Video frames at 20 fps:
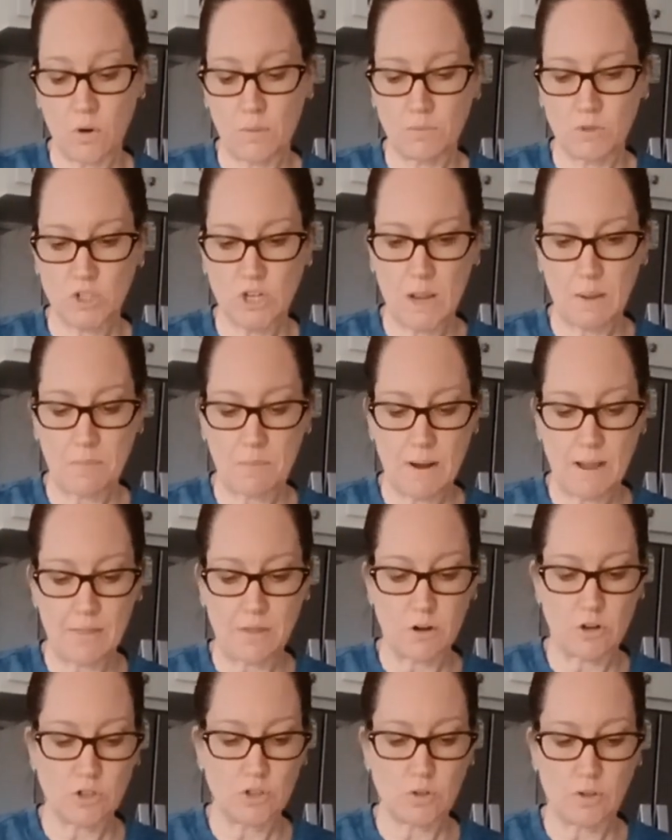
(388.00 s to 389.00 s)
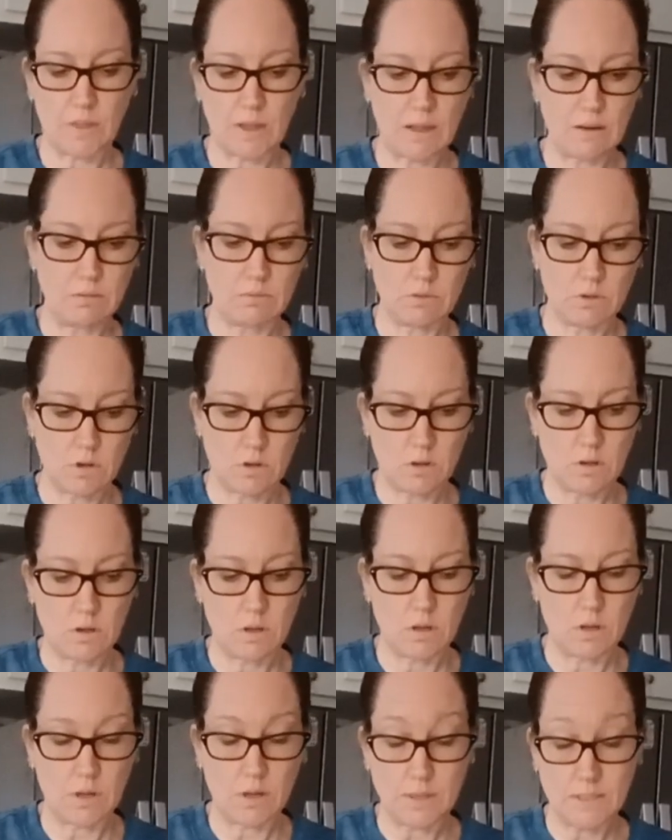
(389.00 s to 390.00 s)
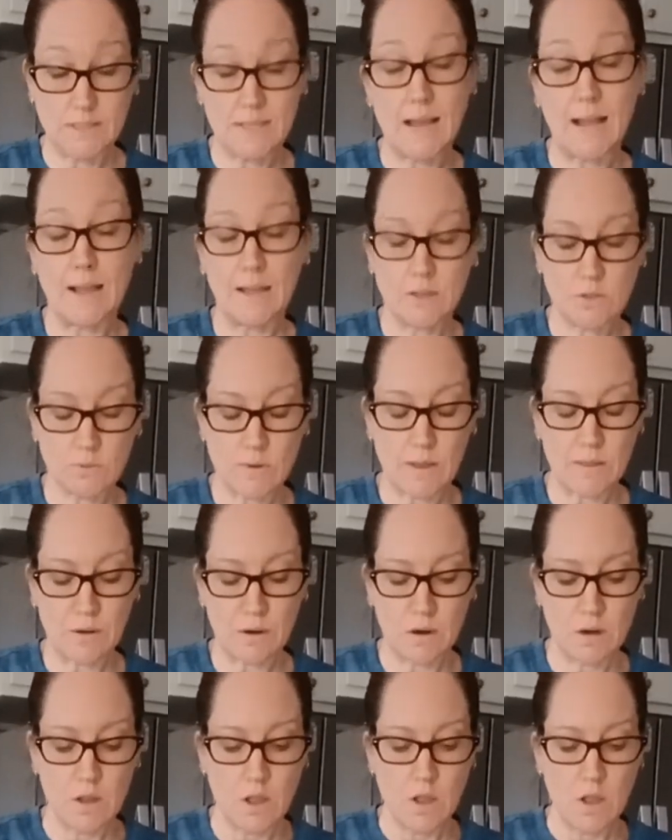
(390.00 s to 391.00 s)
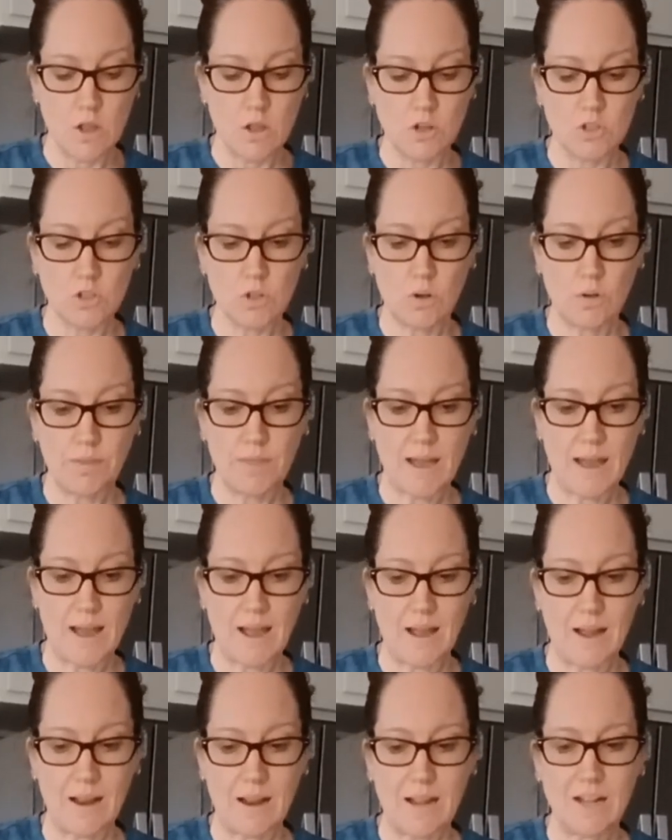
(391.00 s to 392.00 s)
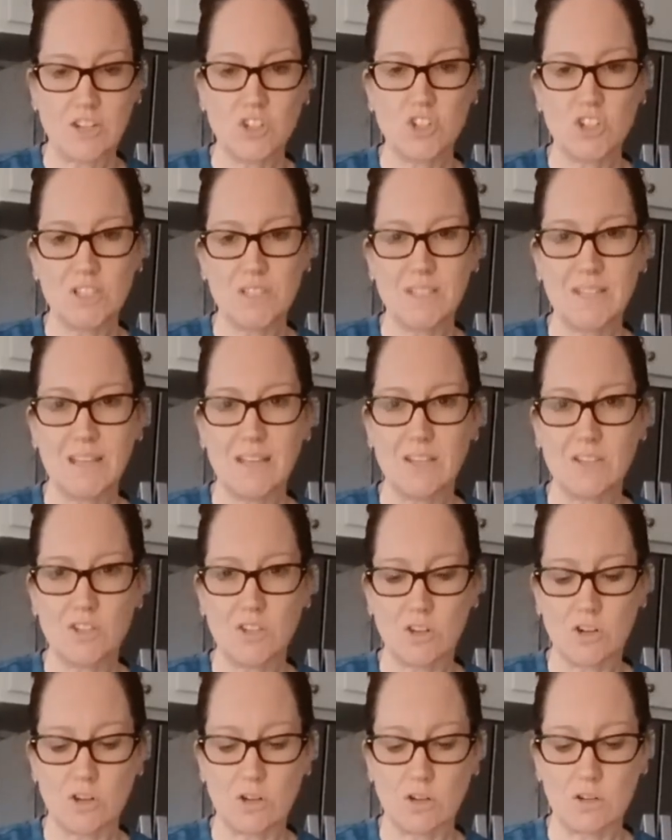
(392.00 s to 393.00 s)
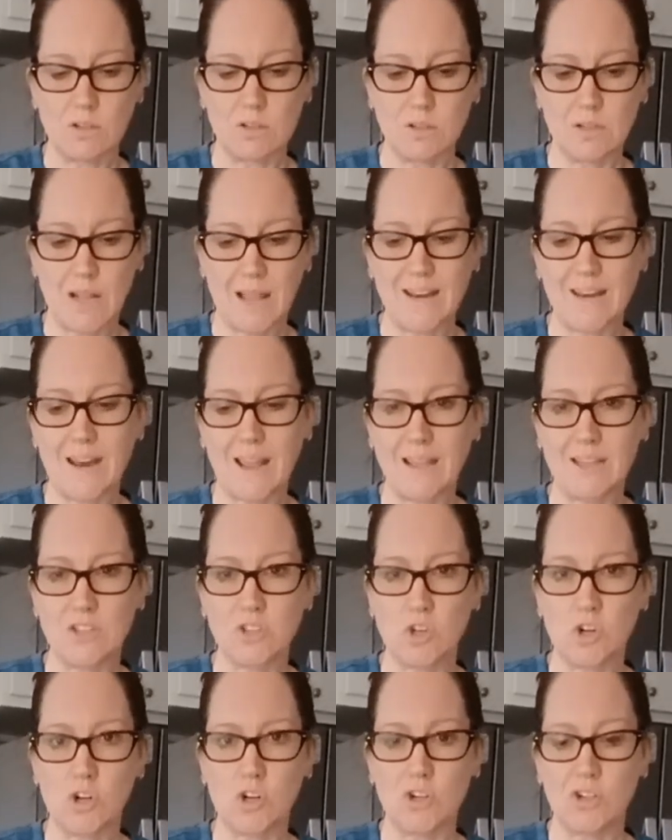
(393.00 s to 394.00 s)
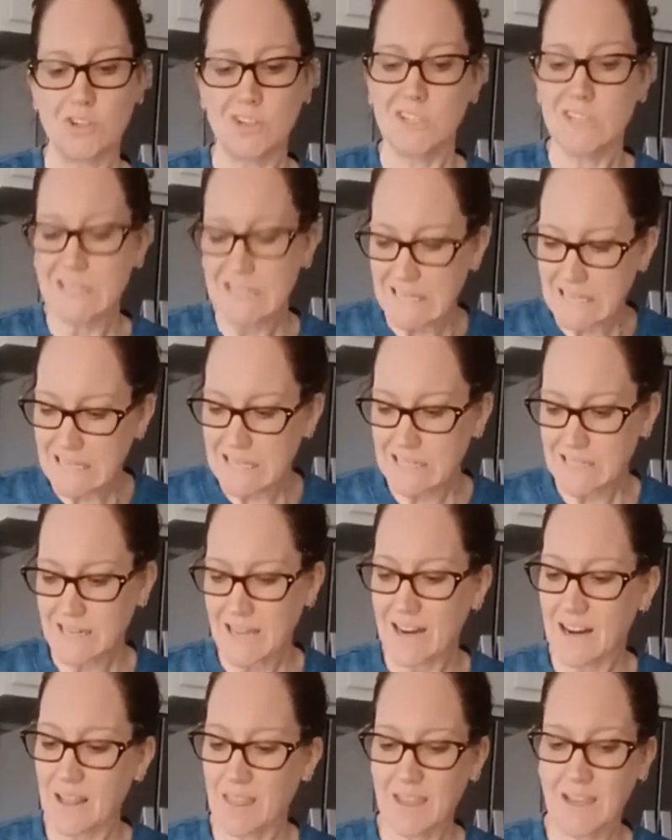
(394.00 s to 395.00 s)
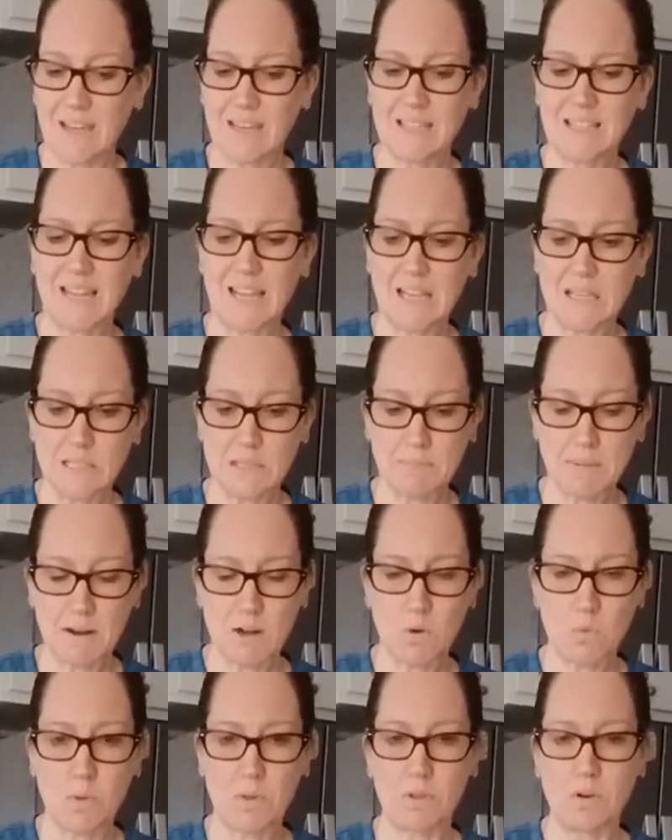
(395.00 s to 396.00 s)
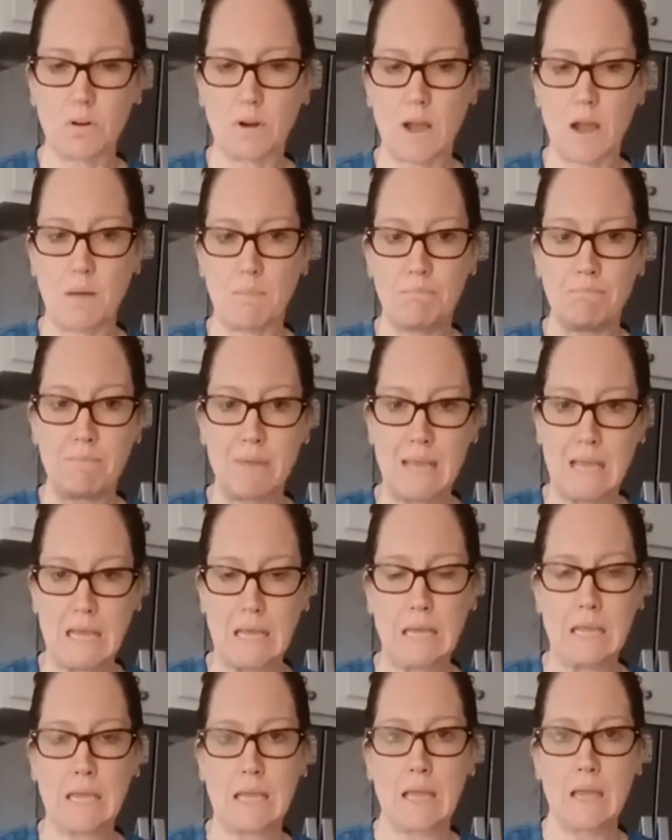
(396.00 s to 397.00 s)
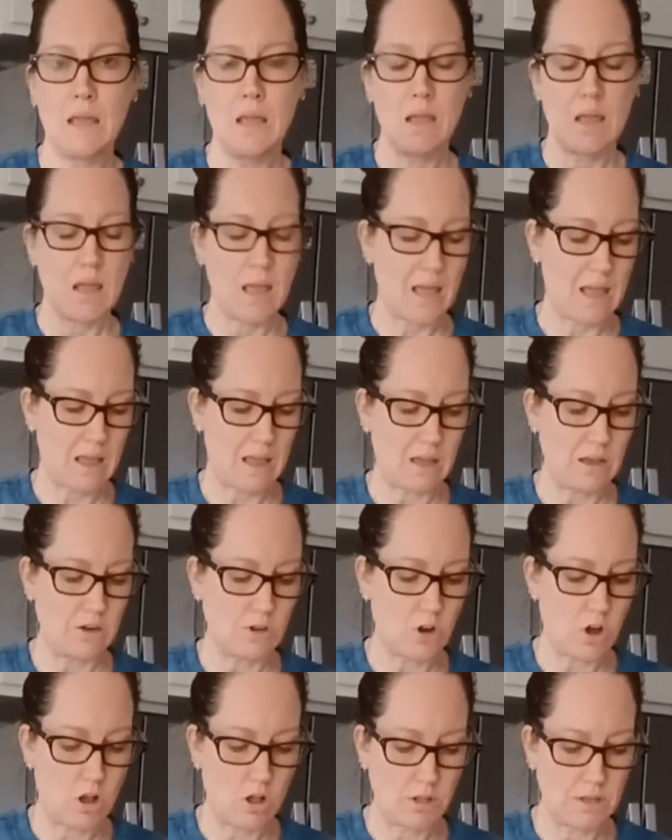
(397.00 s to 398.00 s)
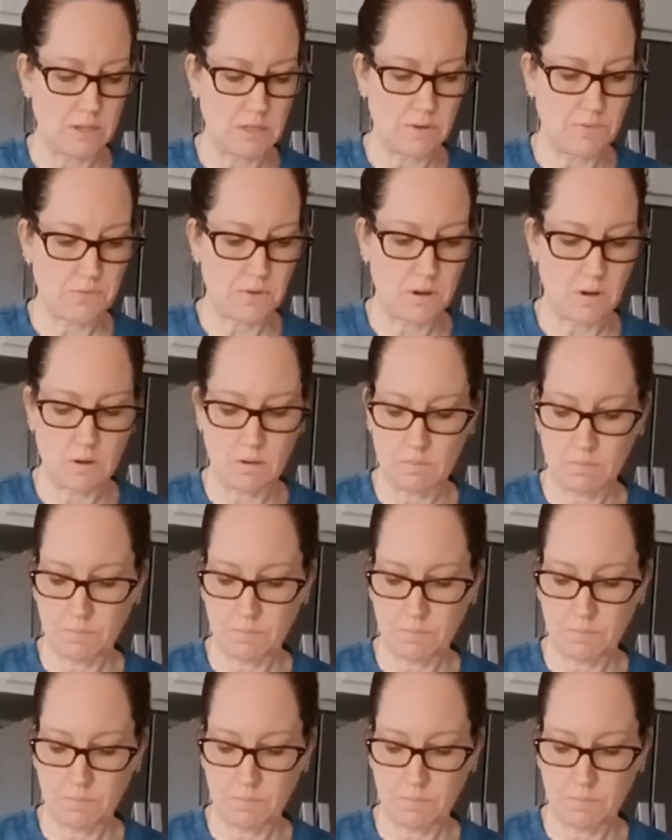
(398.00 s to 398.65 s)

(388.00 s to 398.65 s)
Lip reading: shape rather, so that size rather, so that it's just easier and nicer to eat. And I think it tastes better when they're not big and all in different